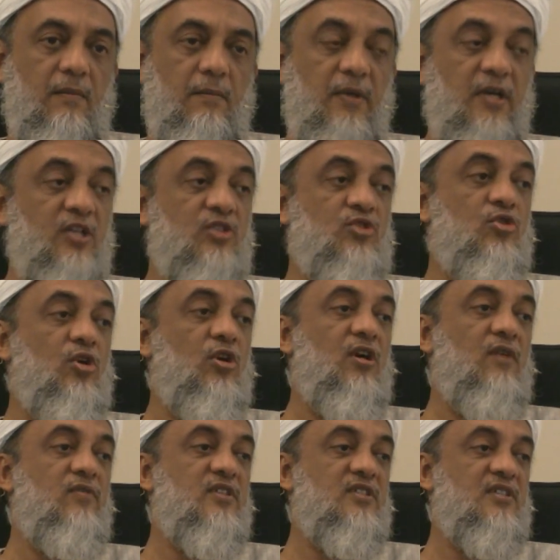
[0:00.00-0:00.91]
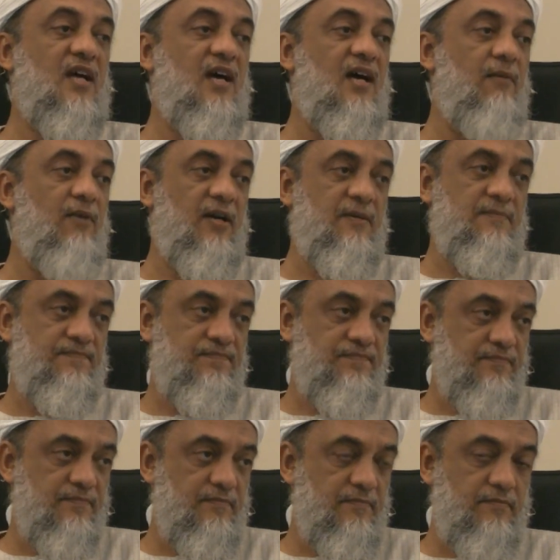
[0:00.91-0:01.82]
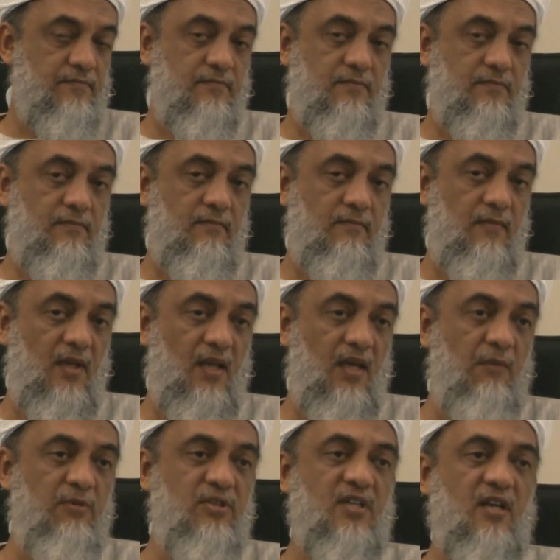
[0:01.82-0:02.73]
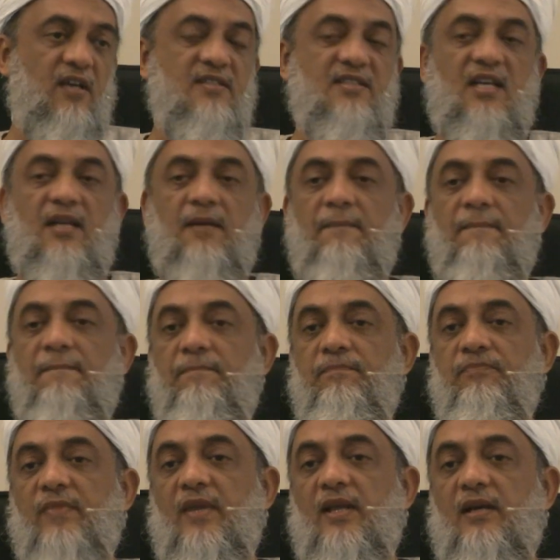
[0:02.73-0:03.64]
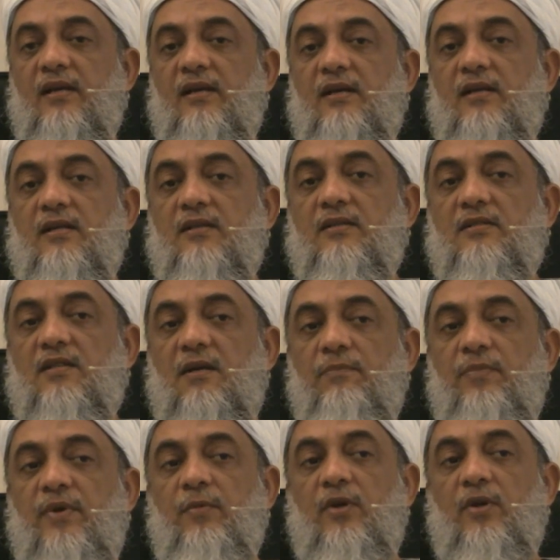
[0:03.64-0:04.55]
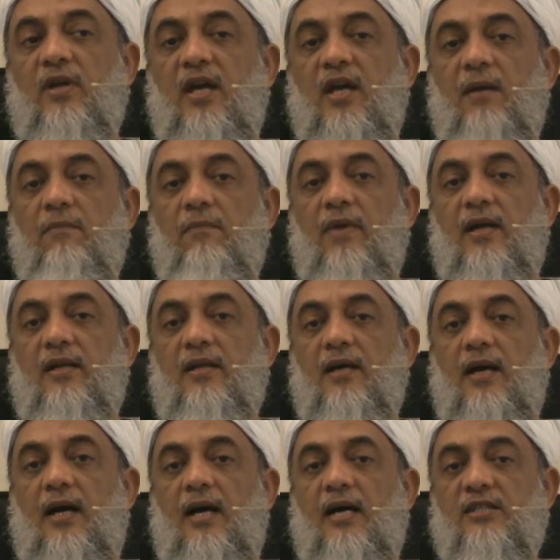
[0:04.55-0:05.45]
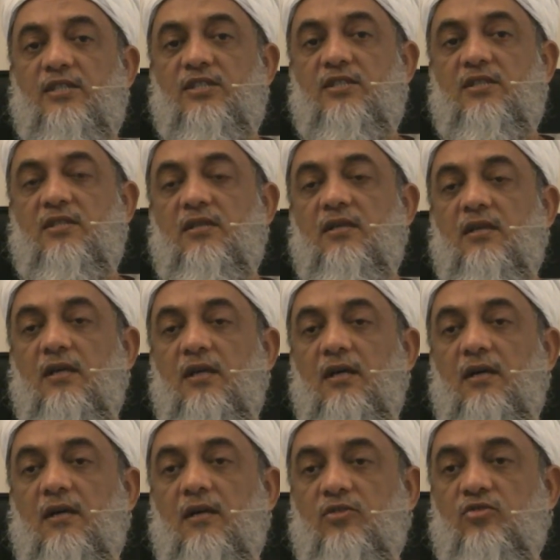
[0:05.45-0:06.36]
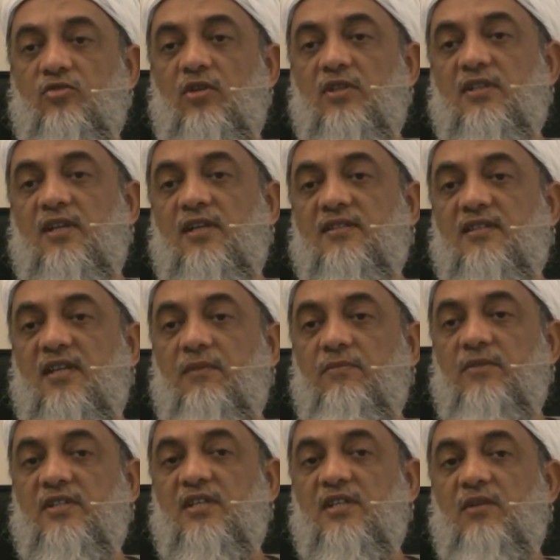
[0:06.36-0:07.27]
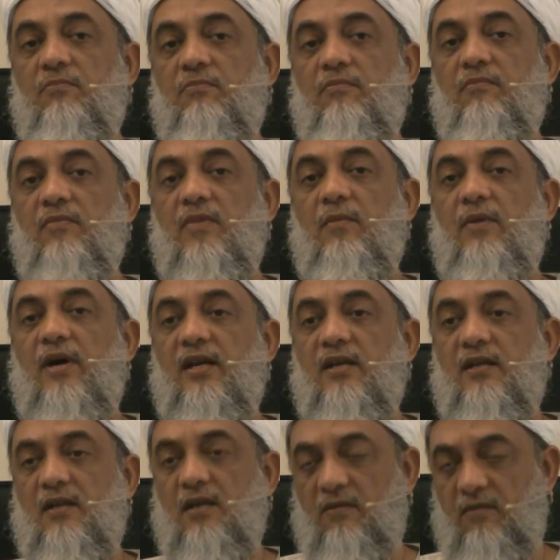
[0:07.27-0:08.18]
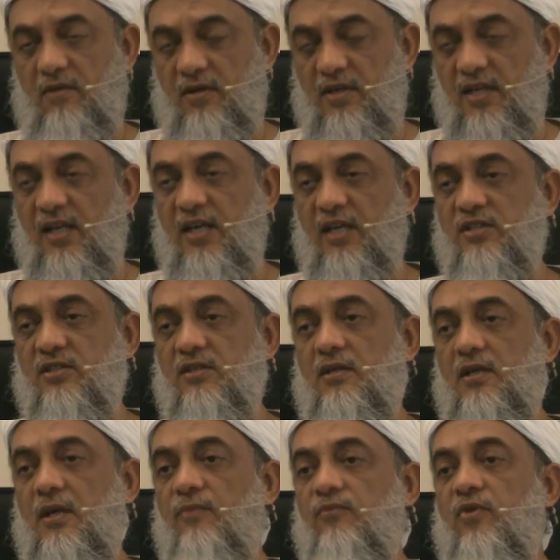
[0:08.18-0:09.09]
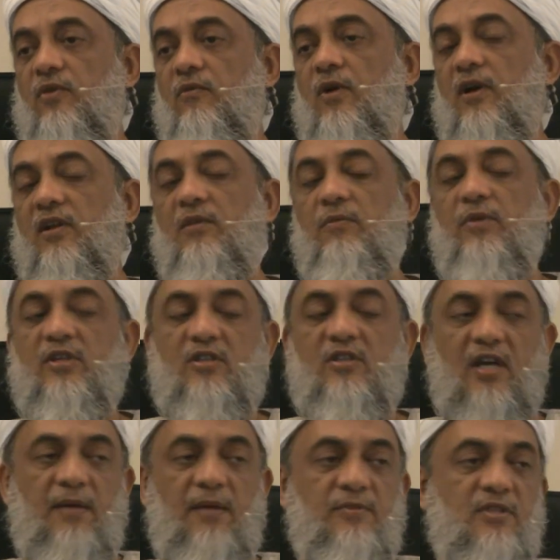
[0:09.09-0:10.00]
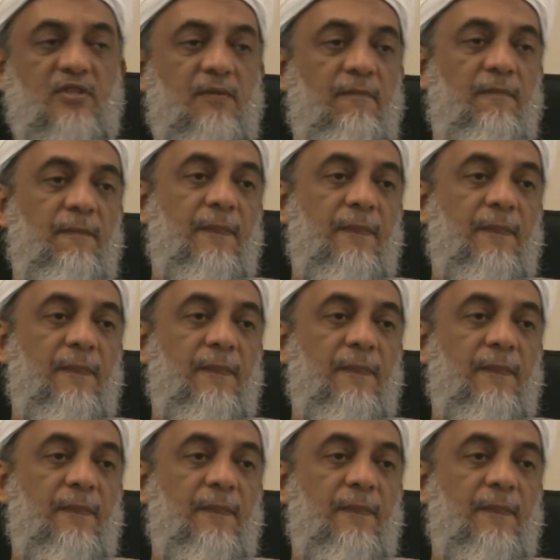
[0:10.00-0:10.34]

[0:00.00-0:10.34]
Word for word: But the story of the Sahaba, Nabi sallallahu alaihi wasallam, some people came and they asked Rasulullah sallallahu alaihi wasallam. They said a man, a delegation came from one of the big tribes,